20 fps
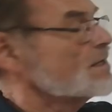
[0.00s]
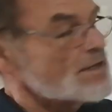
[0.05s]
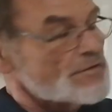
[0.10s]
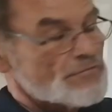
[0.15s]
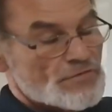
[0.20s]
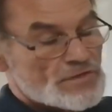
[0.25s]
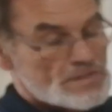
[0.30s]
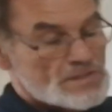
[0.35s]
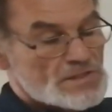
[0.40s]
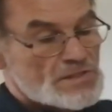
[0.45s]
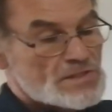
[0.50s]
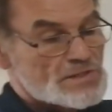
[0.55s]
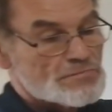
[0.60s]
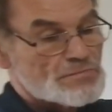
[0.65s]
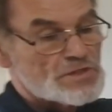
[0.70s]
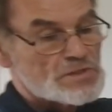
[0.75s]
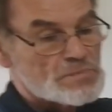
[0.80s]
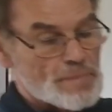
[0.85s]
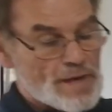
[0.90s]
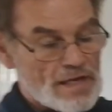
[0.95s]
if the system
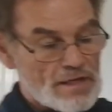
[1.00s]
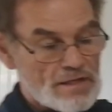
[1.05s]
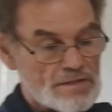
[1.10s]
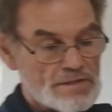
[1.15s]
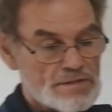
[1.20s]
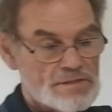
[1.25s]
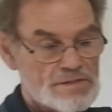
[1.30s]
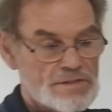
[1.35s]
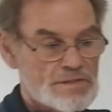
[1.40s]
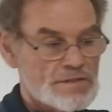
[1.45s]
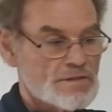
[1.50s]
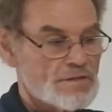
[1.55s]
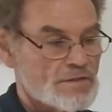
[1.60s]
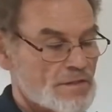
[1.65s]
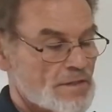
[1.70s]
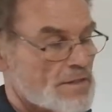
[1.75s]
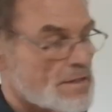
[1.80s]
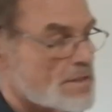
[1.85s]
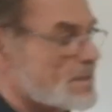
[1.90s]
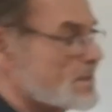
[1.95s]
is balanced.
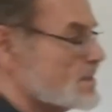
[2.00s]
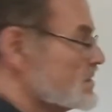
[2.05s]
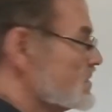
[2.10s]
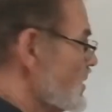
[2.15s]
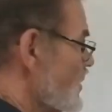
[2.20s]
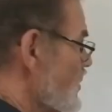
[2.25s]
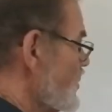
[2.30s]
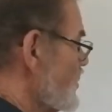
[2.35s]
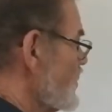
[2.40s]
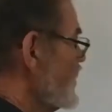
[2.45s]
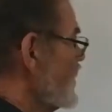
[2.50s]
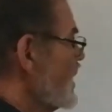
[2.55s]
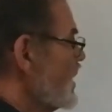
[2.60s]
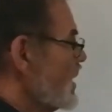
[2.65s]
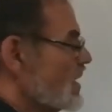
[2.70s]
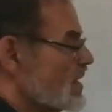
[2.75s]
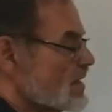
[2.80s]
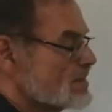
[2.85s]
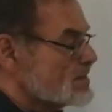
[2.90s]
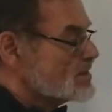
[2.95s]
So
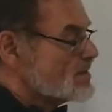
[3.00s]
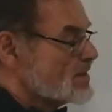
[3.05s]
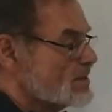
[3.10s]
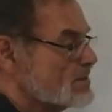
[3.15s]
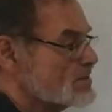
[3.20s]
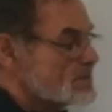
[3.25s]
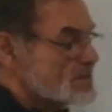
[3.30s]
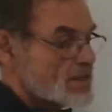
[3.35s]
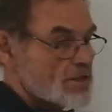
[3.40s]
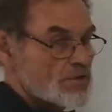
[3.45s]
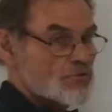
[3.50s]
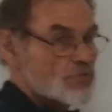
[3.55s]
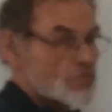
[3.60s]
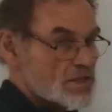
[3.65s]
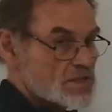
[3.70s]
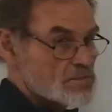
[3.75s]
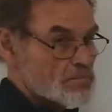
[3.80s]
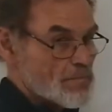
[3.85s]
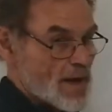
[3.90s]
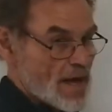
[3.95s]
either they'll tell you
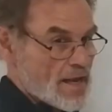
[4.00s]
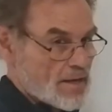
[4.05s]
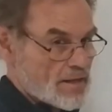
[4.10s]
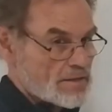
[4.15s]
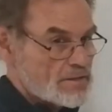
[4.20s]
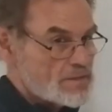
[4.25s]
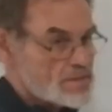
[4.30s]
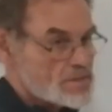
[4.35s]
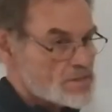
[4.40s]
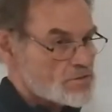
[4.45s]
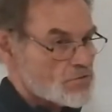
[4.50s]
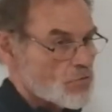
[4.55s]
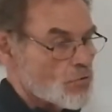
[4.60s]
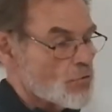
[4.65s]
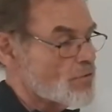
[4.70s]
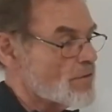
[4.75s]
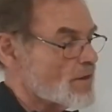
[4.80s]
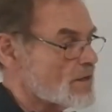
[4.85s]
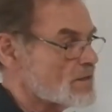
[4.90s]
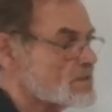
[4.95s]
it's balanced
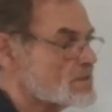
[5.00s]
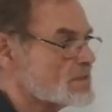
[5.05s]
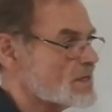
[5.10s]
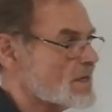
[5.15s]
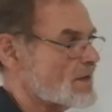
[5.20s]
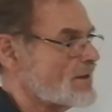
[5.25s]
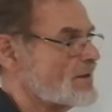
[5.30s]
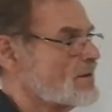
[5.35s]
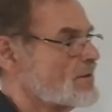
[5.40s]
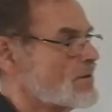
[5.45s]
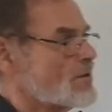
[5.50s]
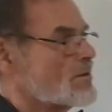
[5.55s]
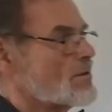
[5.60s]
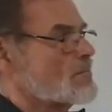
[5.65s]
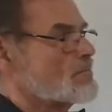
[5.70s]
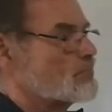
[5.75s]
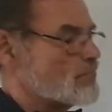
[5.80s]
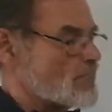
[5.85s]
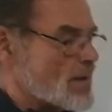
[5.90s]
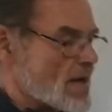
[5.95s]
or they'll say
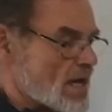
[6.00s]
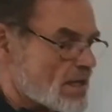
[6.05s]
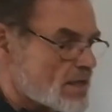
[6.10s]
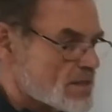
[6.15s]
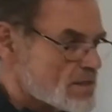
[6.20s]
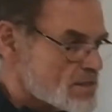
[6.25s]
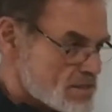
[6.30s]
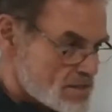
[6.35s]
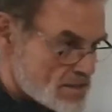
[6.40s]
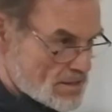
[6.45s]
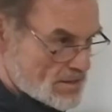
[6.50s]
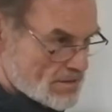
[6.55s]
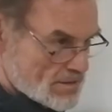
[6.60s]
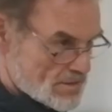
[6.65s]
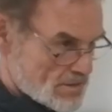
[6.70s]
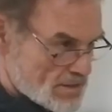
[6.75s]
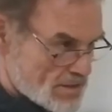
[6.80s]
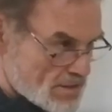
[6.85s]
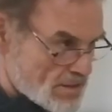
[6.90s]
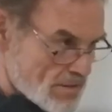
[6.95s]
balance it.
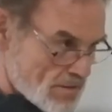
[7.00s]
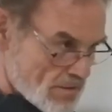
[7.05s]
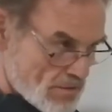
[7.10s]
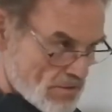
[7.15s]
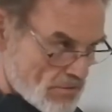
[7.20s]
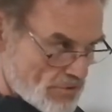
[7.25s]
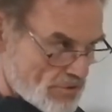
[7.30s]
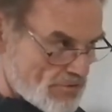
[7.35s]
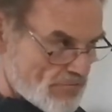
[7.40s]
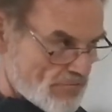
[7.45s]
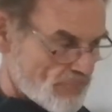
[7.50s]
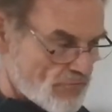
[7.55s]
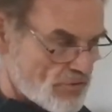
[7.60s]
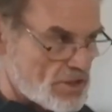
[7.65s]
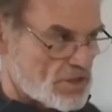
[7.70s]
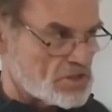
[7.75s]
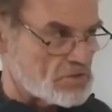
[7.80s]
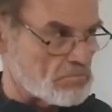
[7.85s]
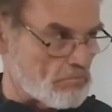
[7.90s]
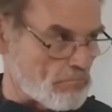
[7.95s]
When you
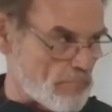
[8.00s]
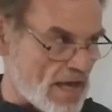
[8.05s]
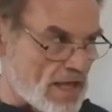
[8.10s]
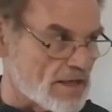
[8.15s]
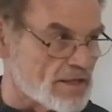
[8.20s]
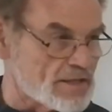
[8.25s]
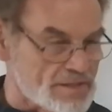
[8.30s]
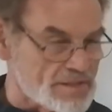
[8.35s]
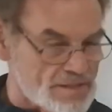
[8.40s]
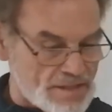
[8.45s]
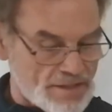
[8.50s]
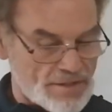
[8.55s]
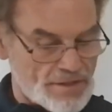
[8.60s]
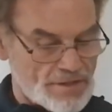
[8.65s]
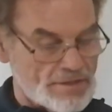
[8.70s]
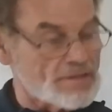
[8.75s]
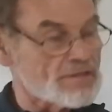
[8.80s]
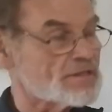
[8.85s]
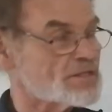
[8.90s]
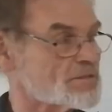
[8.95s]
finish balancing
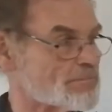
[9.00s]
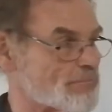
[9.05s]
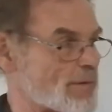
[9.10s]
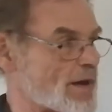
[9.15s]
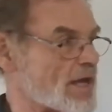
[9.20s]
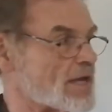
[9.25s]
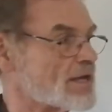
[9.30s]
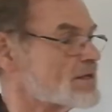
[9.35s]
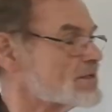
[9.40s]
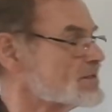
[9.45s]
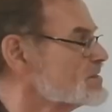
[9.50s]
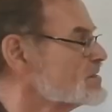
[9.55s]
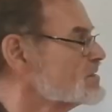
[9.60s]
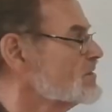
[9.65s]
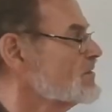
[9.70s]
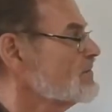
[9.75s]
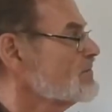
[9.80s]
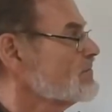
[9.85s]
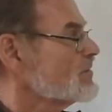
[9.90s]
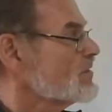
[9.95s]
it, it's
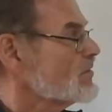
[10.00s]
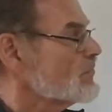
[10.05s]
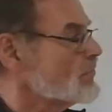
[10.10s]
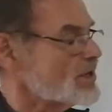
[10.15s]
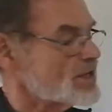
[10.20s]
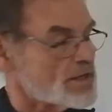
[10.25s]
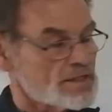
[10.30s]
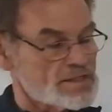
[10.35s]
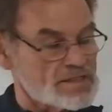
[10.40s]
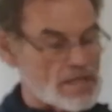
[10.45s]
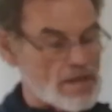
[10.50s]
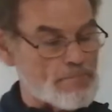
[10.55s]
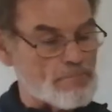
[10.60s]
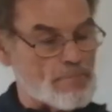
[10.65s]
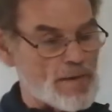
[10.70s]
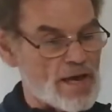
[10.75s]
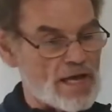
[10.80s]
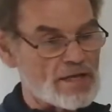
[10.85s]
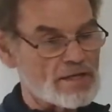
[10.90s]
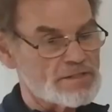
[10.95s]
balanced. When they say
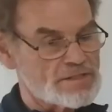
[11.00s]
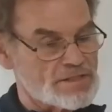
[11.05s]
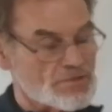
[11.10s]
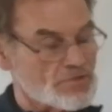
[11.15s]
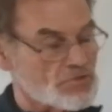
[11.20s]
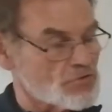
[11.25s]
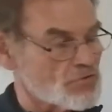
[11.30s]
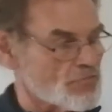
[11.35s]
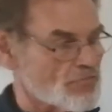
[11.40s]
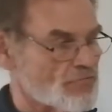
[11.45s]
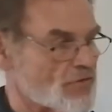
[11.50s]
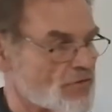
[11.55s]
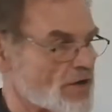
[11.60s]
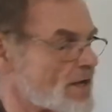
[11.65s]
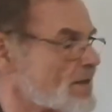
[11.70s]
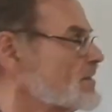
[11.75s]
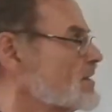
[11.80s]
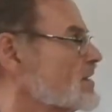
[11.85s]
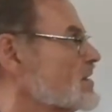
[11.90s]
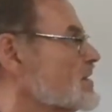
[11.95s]
balance it, you'll
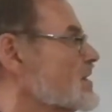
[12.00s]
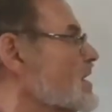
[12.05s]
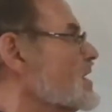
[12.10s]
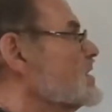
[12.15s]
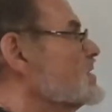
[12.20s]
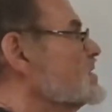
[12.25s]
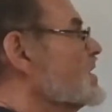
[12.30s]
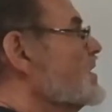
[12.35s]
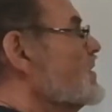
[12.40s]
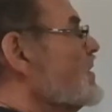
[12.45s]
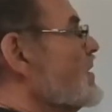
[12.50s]
find that there's,